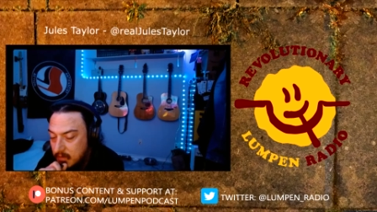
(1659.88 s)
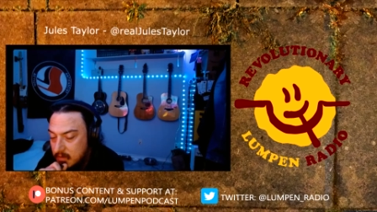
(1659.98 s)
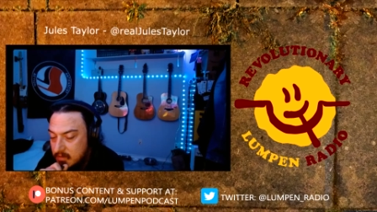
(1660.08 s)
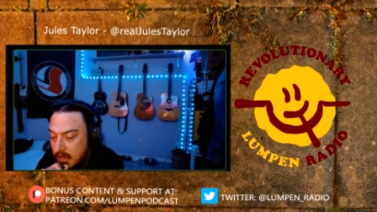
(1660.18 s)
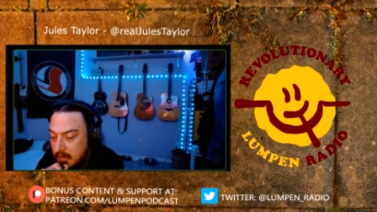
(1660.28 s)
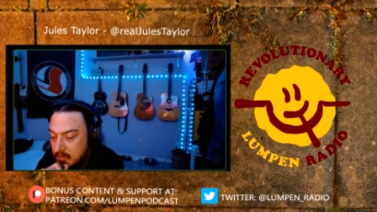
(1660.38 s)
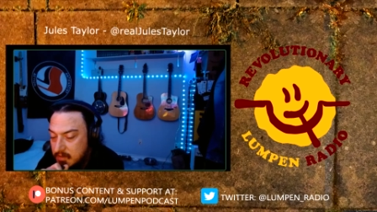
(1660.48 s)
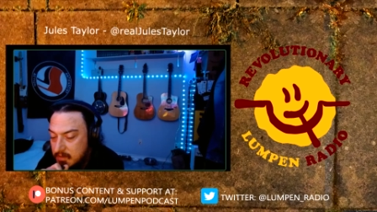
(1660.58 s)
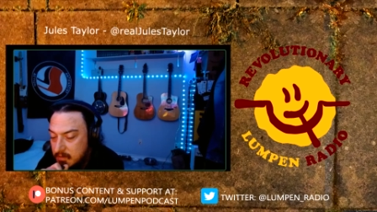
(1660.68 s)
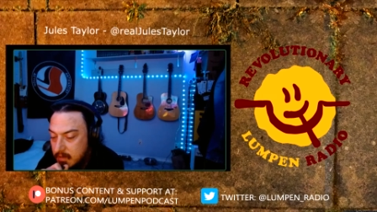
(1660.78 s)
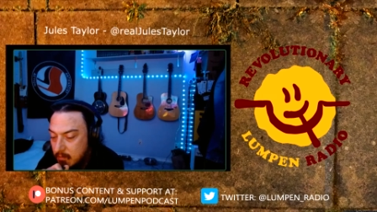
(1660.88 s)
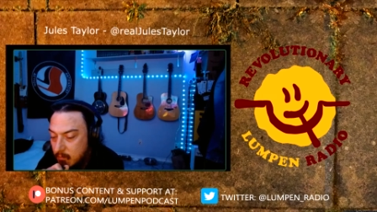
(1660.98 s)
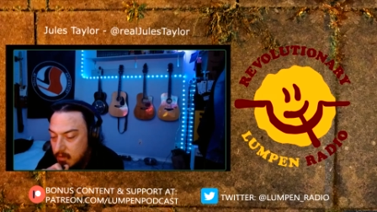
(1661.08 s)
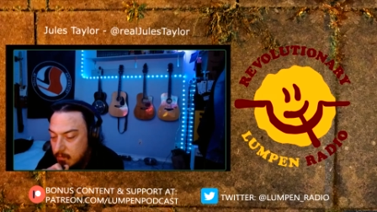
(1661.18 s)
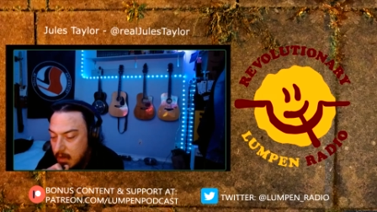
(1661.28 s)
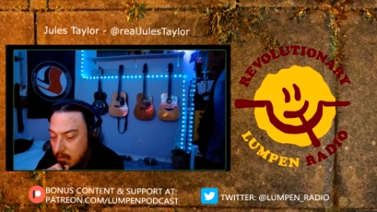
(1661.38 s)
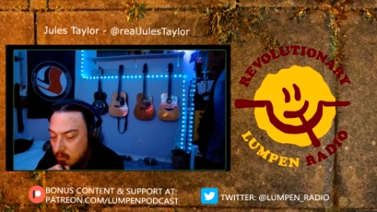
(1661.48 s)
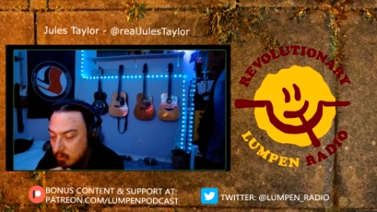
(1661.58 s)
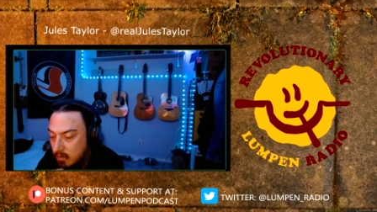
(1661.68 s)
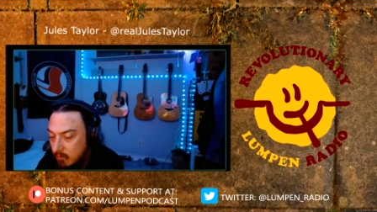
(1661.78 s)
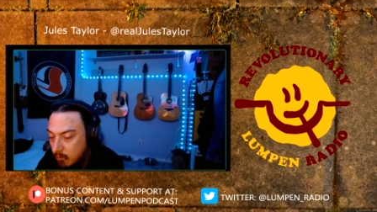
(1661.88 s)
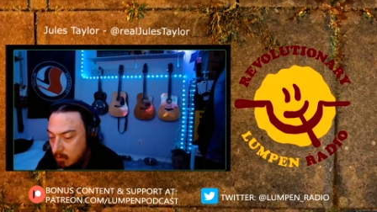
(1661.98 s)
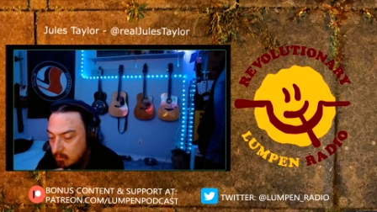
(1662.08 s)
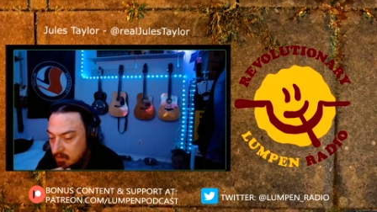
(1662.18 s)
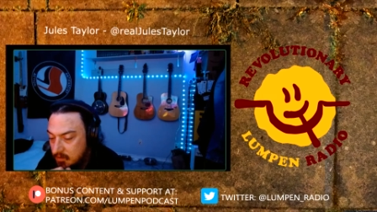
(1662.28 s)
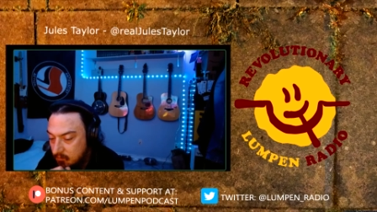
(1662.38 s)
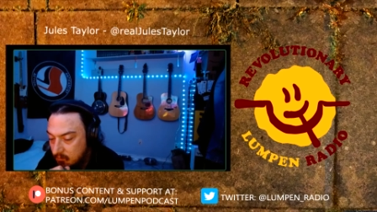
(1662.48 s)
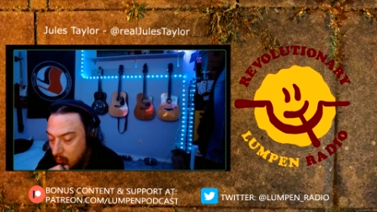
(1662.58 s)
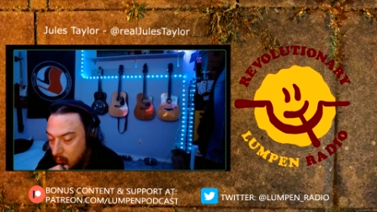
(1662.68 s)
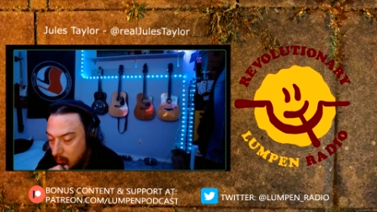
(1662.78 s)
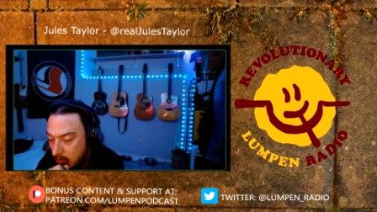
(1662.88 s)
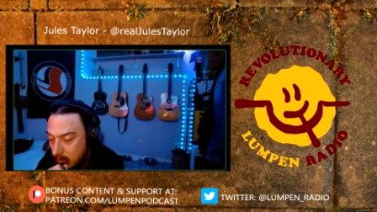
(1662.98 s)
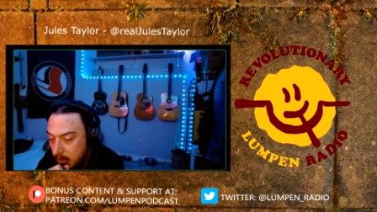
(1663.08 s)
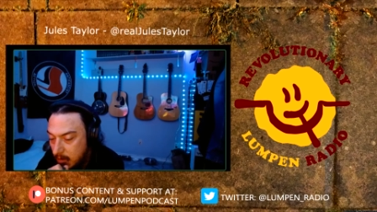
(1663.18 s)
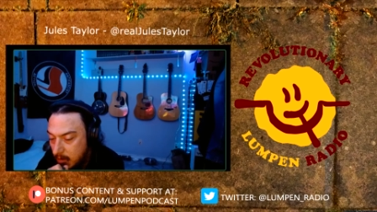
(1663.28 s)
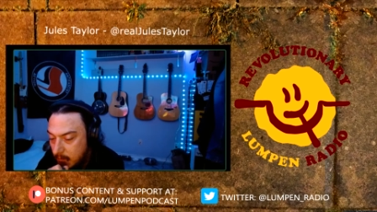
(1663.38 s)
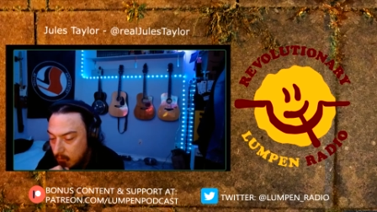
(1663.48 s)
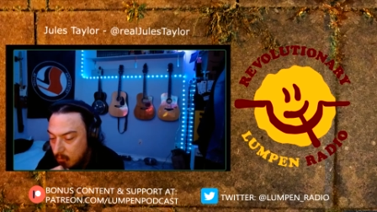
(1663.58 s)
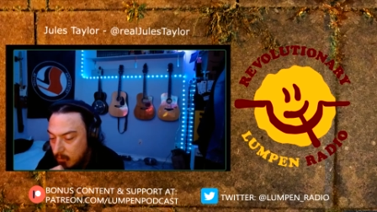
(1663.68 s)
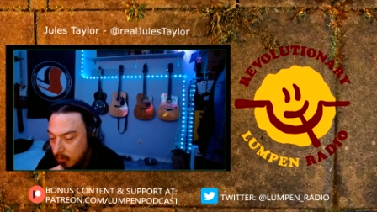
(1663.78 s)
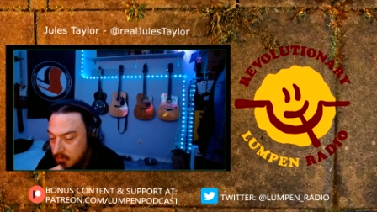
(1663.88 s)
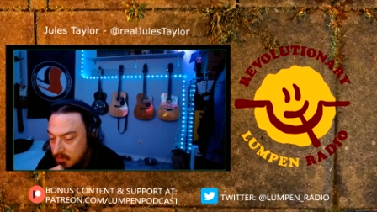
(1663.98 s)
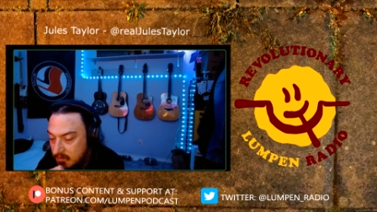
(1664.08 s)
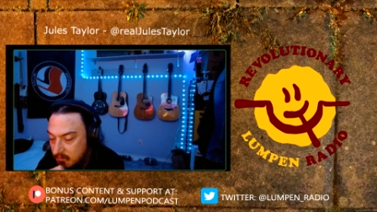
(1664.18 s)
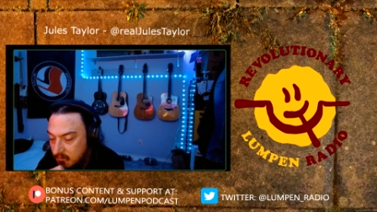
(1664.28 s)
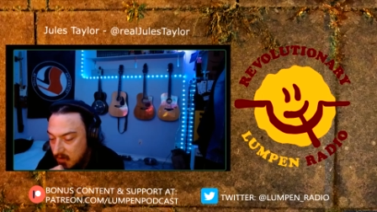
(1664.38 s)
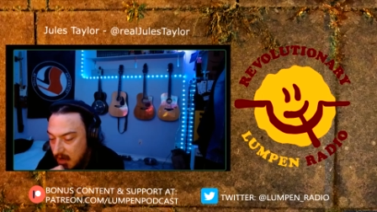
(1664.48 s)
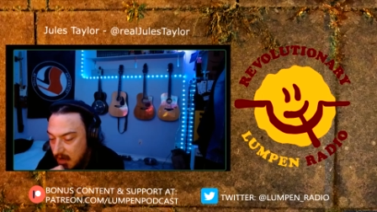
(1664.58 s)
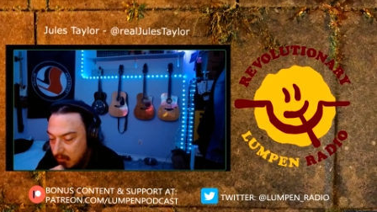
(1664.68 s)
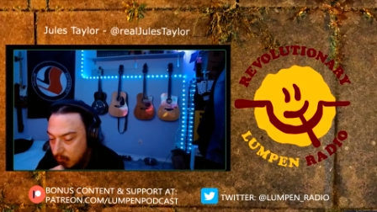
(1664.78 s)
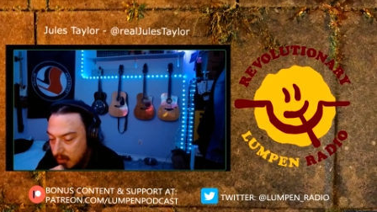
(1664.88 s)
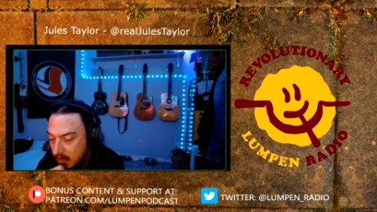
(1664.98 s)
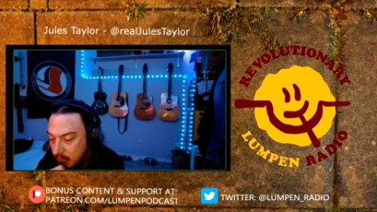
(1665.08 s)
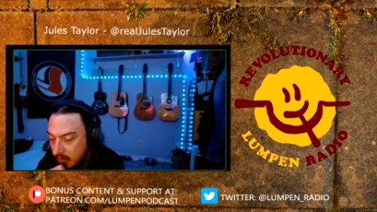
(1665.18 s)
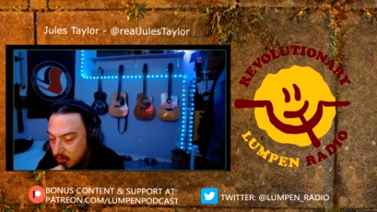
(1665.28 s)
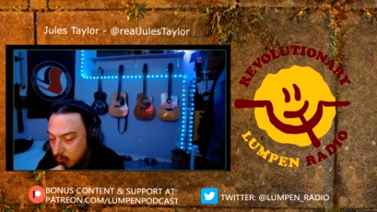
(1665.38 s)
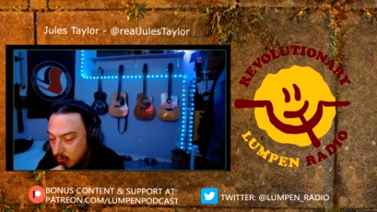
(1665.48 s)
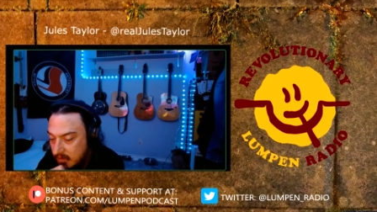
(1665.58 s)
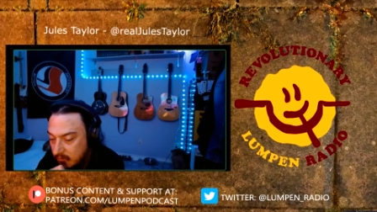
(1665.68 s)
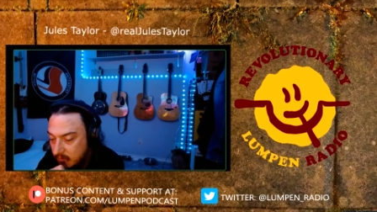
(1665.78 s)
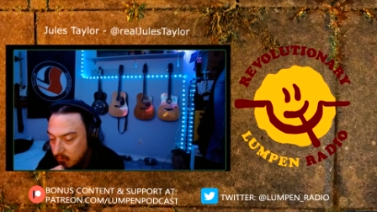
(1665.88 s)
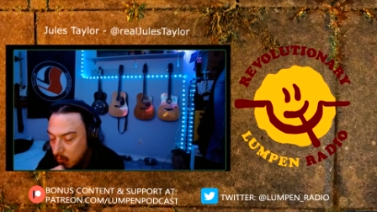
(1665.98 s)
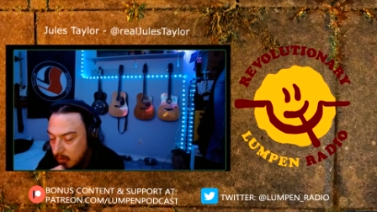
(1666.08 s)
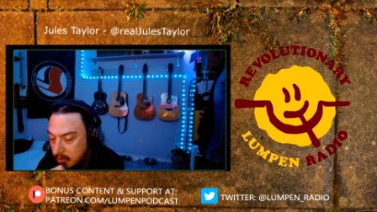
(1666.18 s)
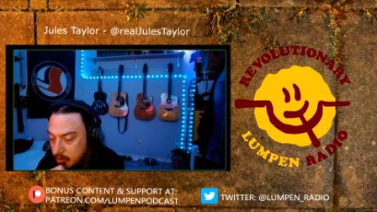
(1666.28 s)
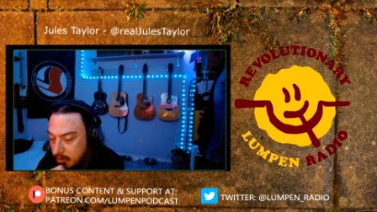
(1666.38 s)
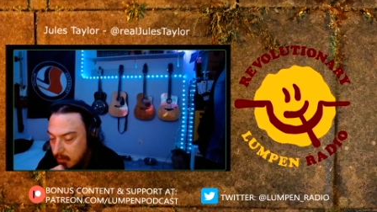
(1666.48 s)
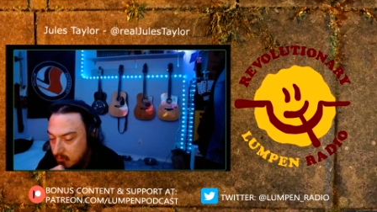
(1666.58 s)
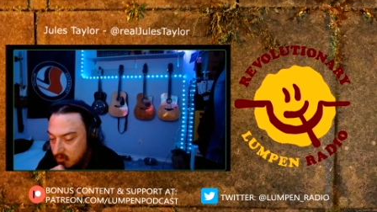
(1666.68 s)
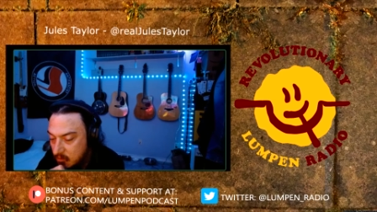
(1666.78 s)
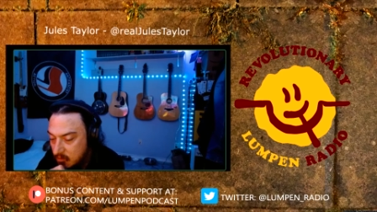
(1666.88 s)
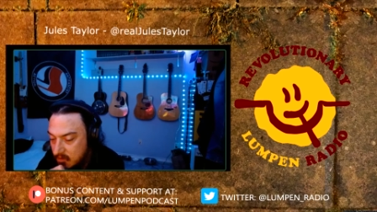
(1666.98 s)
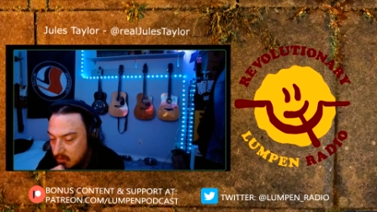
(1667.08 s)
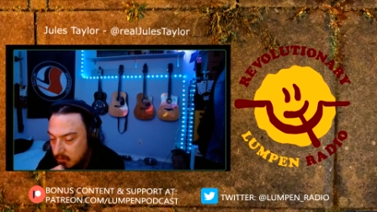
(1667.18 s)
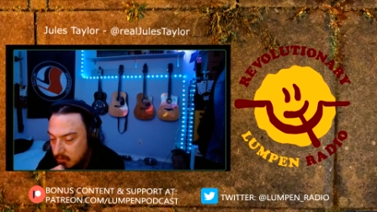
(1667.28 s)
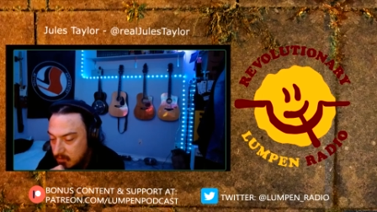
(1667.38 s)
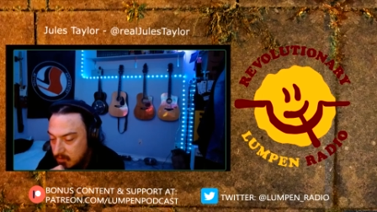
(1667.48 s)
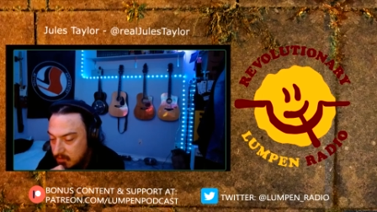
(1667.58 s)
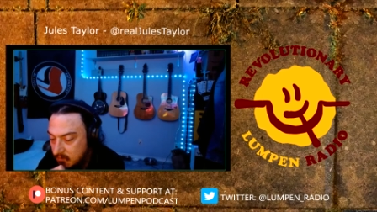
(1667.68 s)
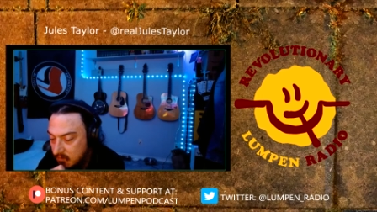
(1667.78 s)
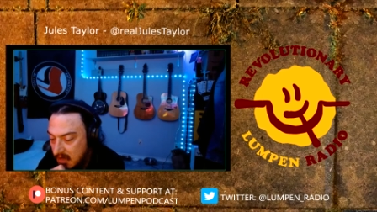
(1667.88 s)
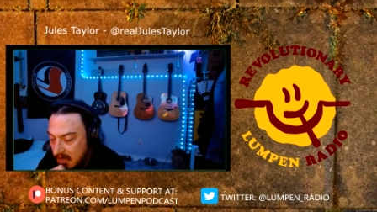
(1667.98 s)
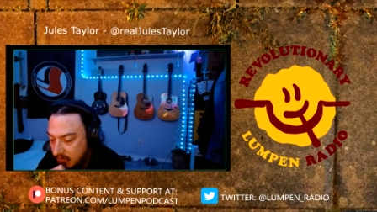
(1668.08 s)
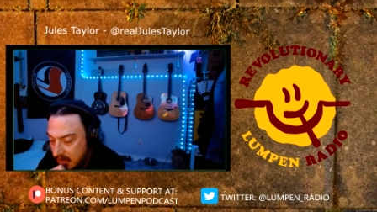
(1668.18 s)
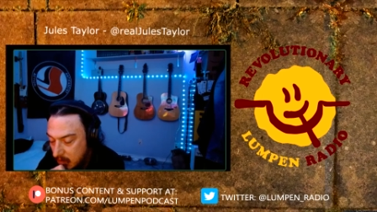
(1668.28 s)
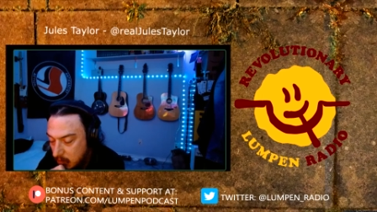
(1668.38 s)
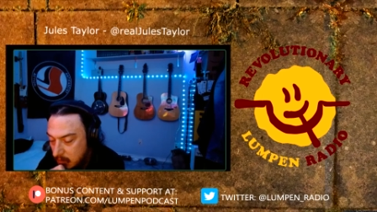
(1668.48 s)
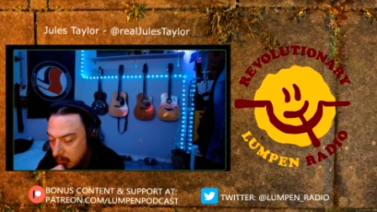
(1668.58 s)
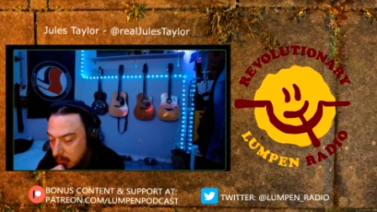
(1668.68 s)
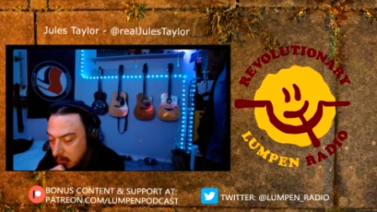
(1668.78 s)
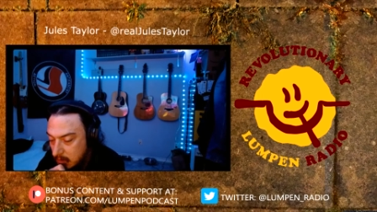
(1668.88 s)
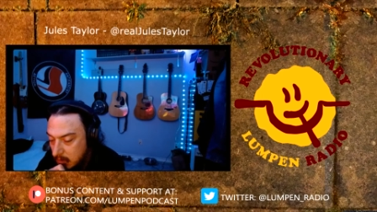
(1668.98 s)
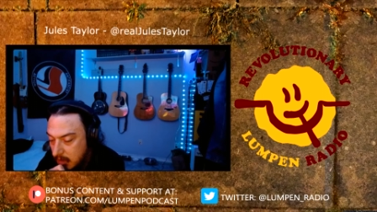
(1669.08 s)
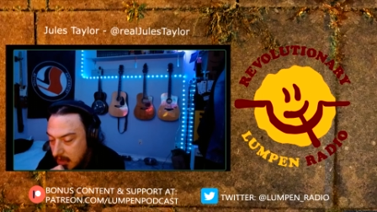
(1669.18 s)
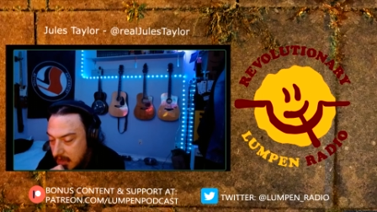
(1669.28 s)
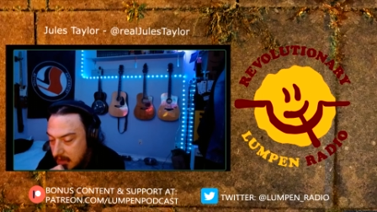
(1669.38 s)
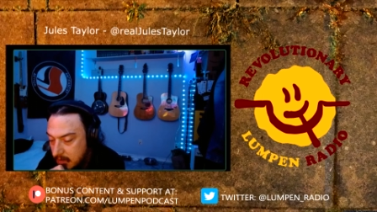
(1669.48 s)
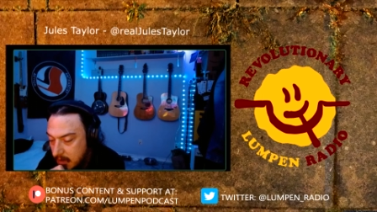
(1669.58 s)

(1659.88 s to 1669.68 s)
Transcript: second season that I'm with him now. I was with him for all of season 4, and we're in the middle of season 5. We have like 24-ish episodes into season 5 now. And